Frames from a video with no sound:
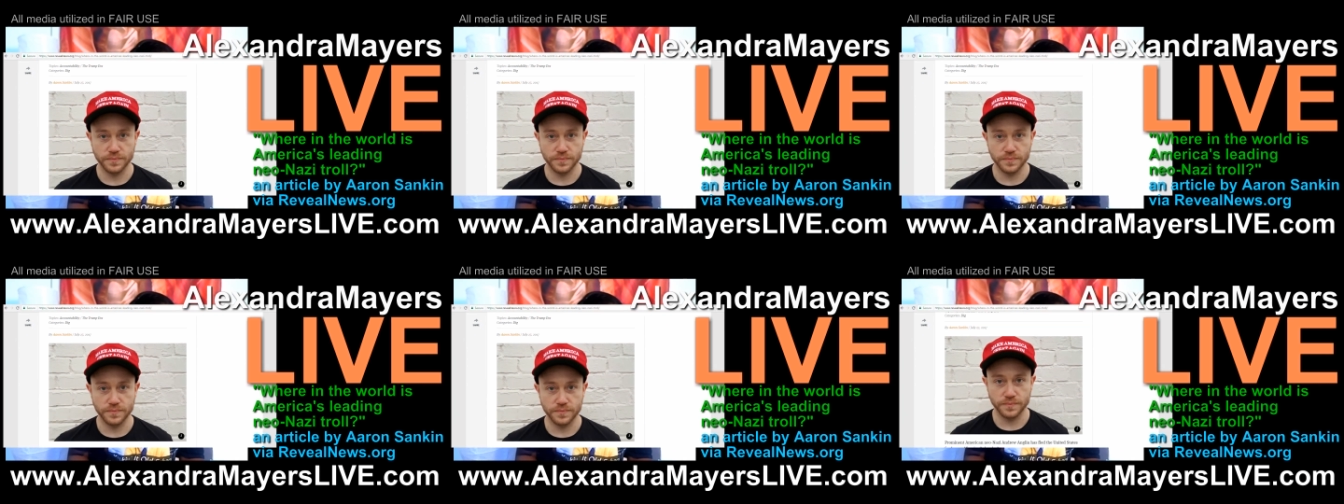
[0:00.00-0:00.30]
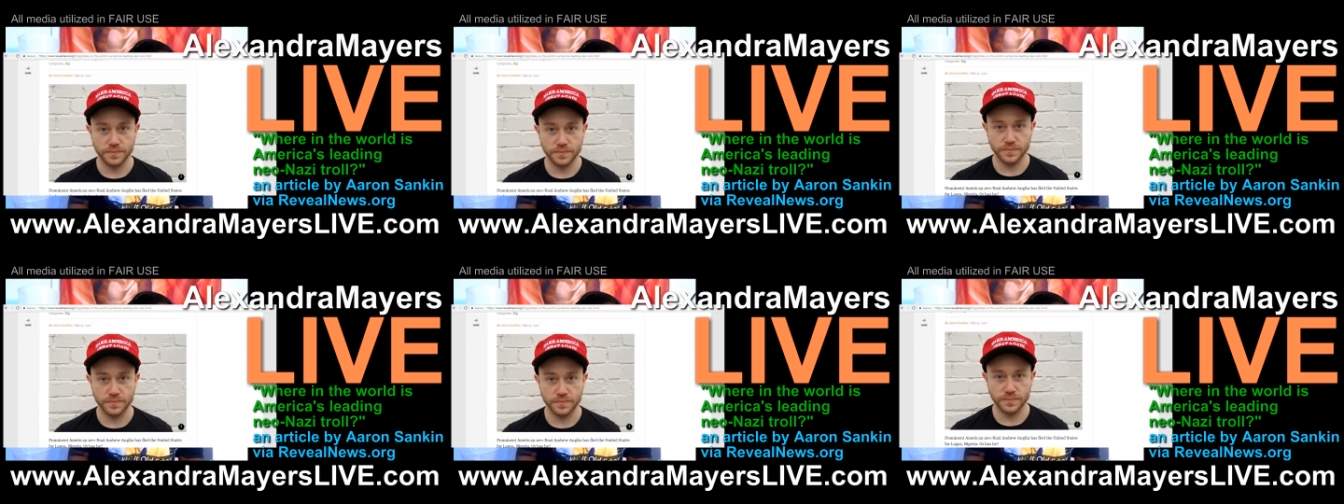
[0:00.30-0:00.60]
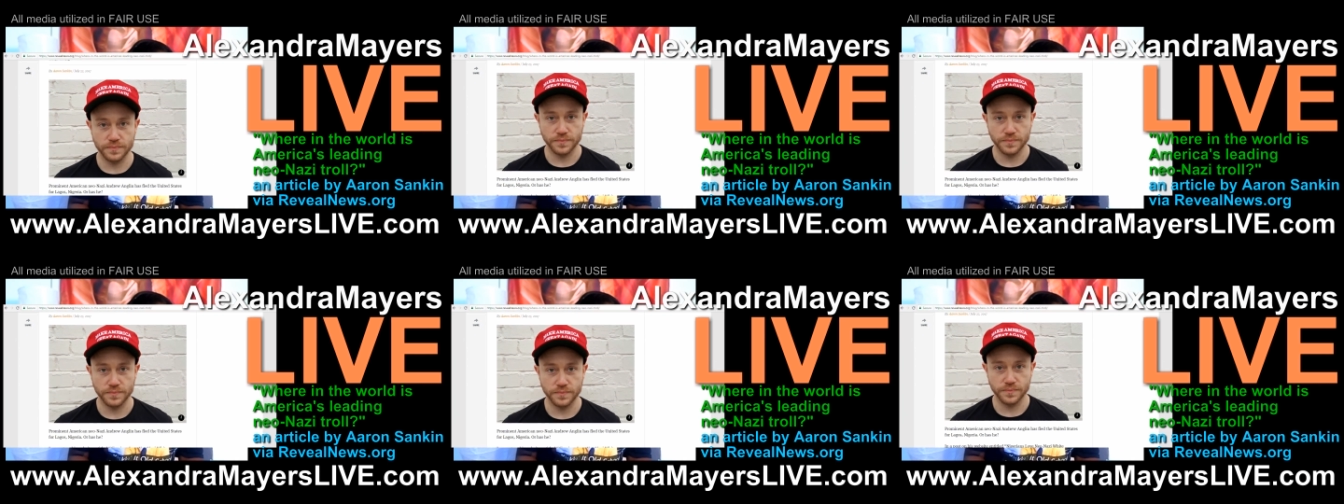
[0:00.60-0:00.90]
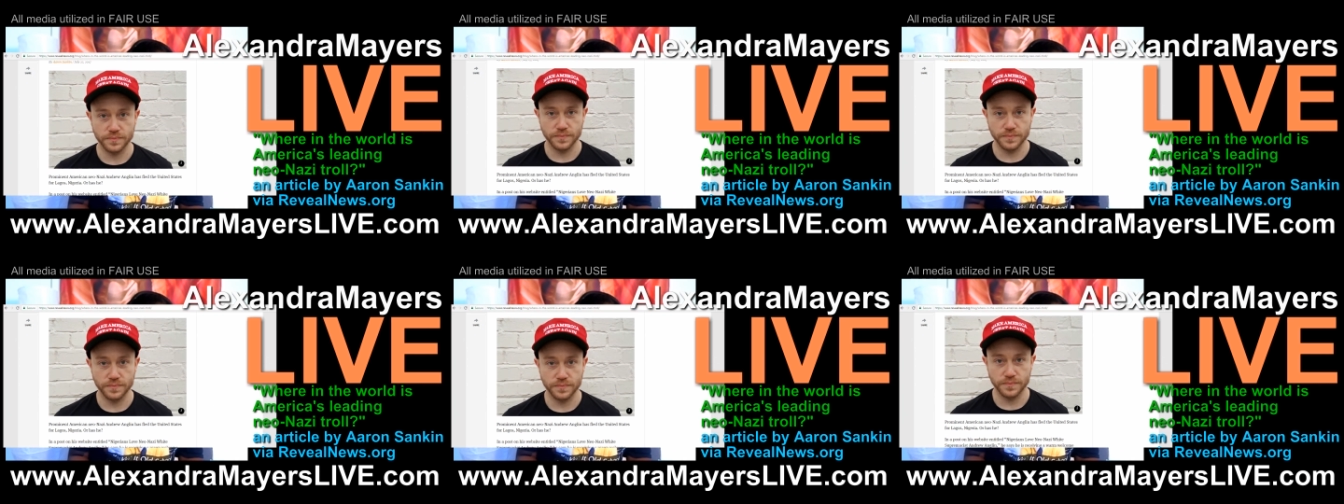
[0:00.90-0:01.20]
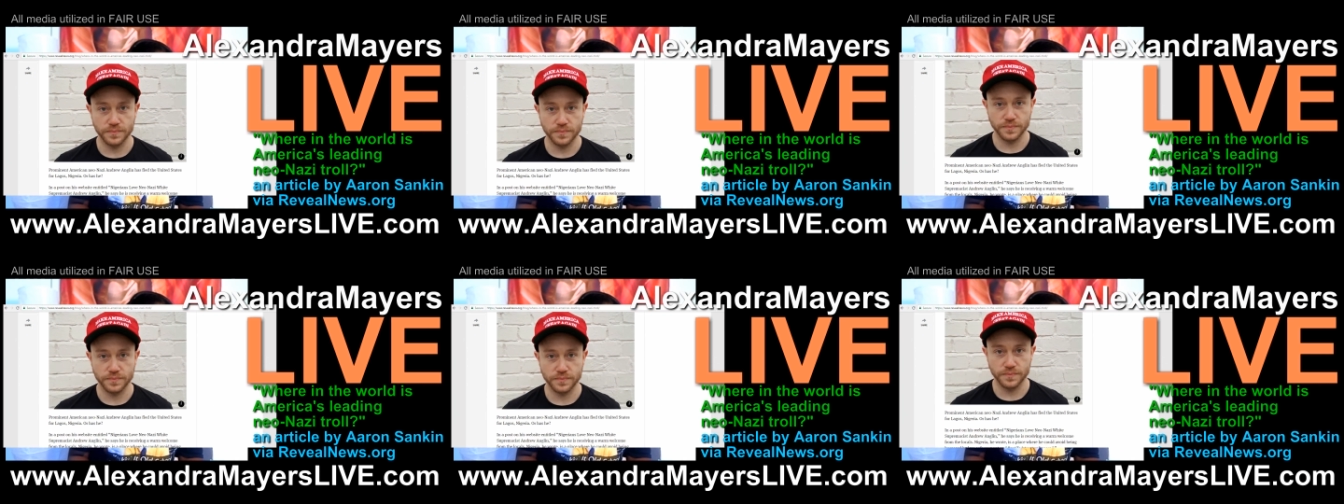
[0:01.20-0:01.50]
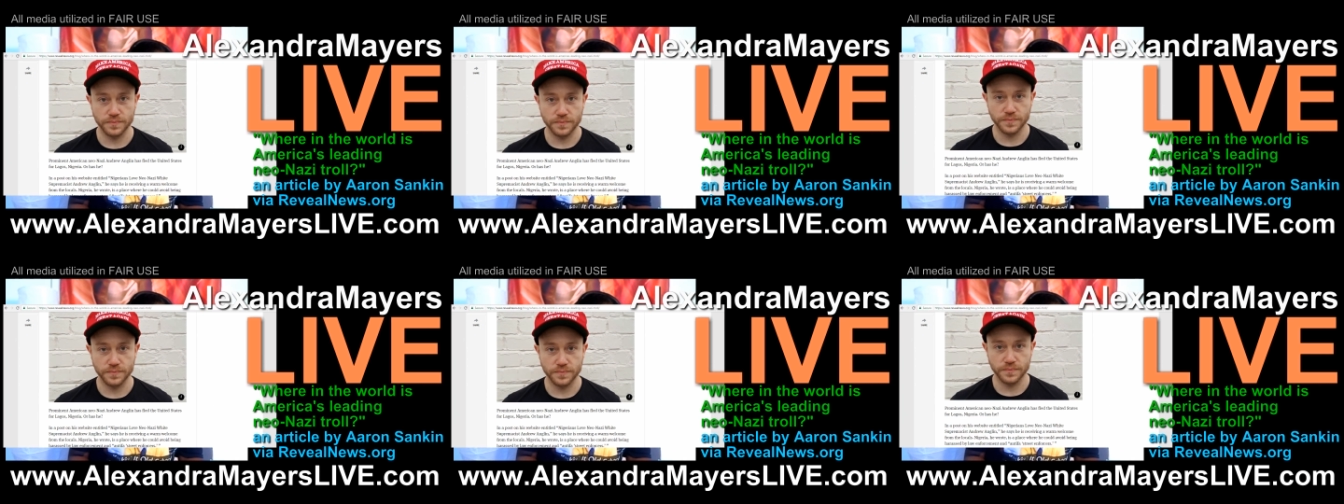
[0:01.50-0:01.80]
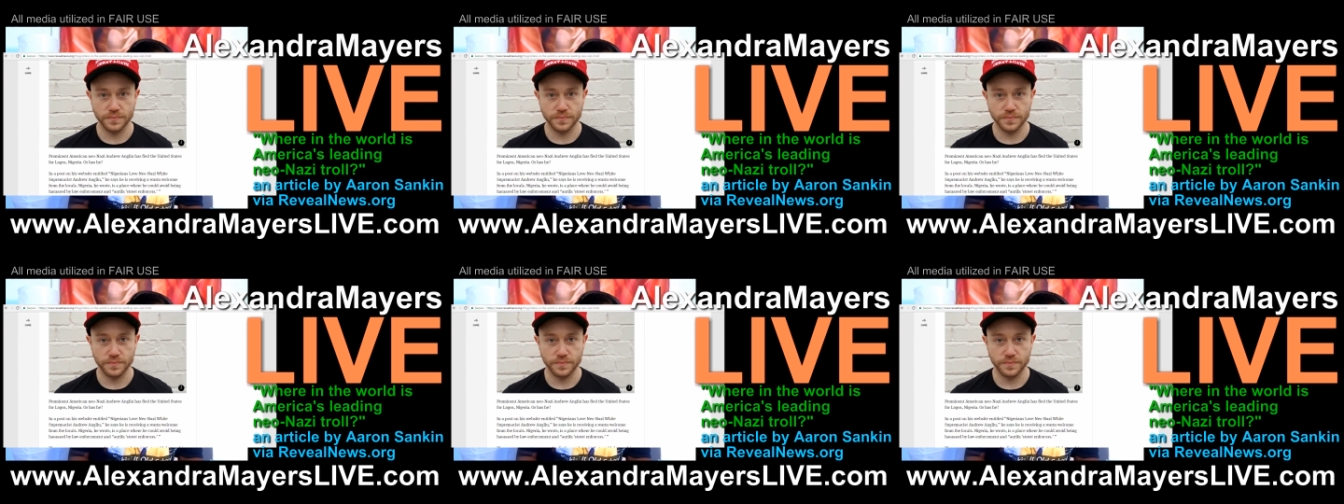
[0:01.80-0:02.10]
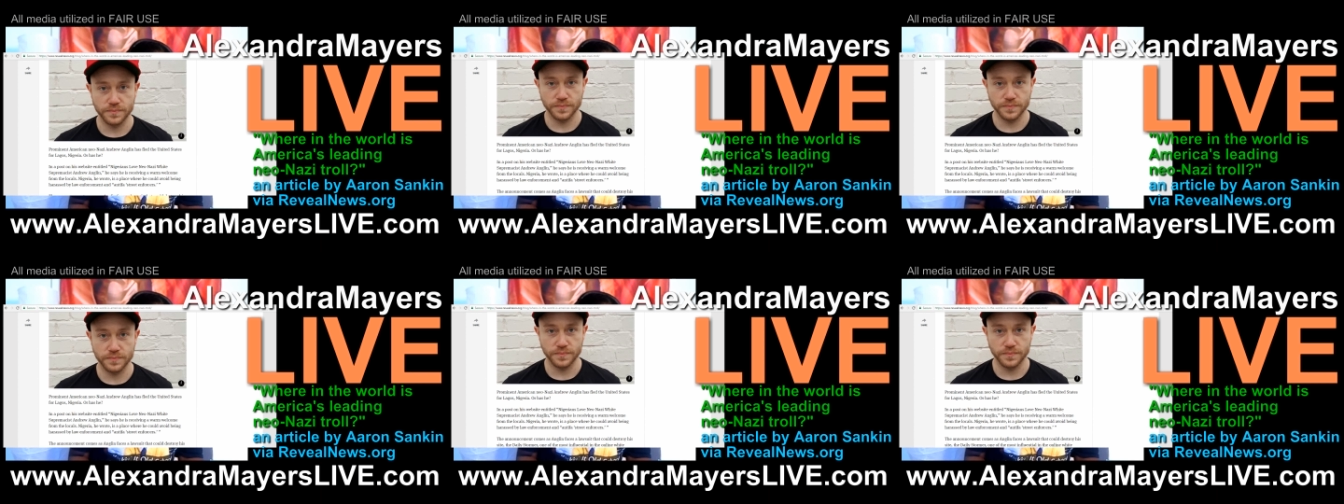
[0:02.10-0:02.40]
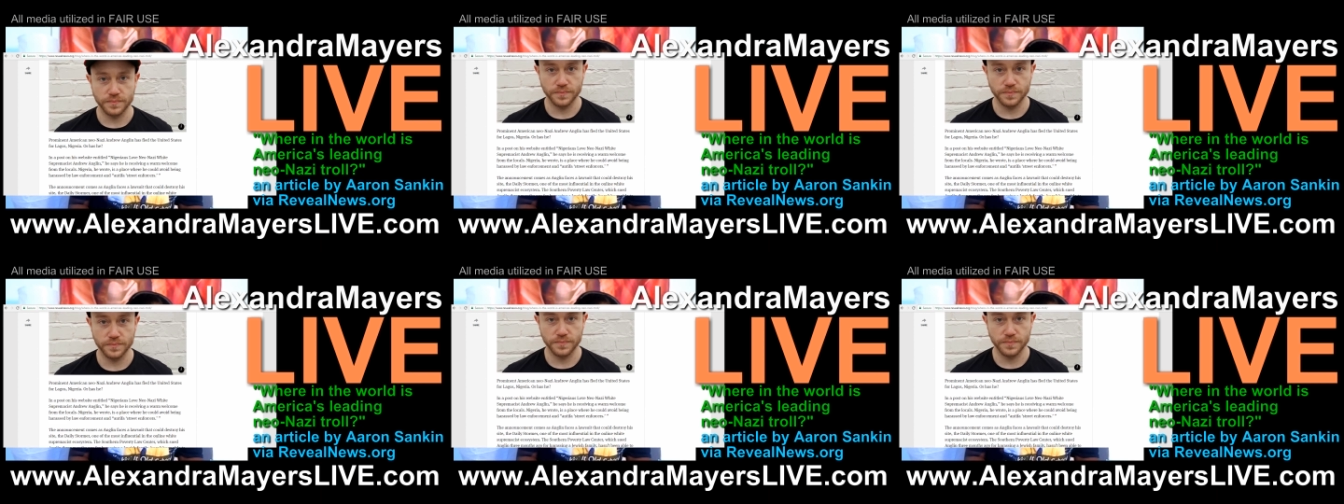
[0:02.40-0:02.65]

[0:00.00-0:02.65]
Prominent American neo-Nazi Andrew